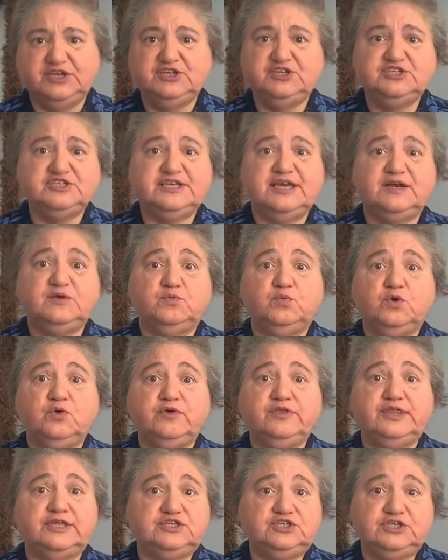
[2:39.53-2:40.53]
You just had to
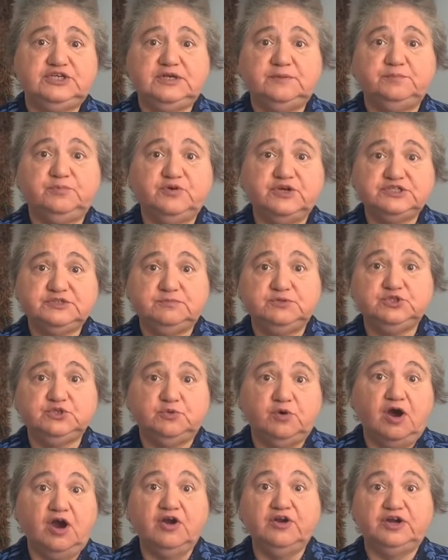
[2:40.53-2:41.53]
worry that you didn't press them too
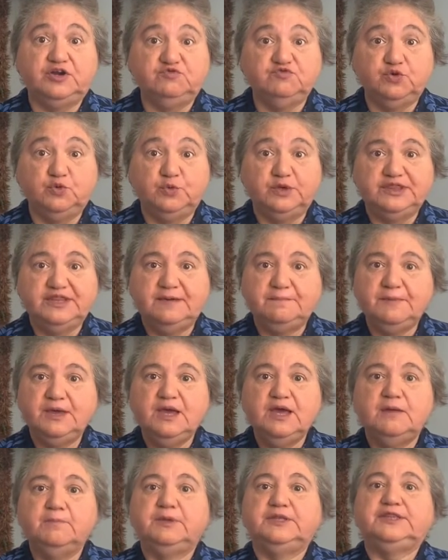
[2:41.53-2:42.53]
hard and ruin them,
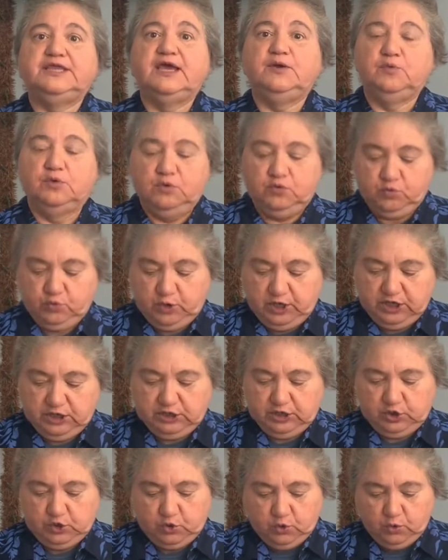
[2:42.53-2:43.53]
but they were
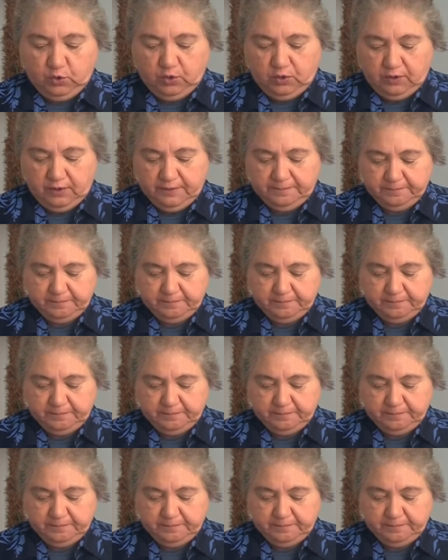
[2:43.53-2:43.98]
really cool.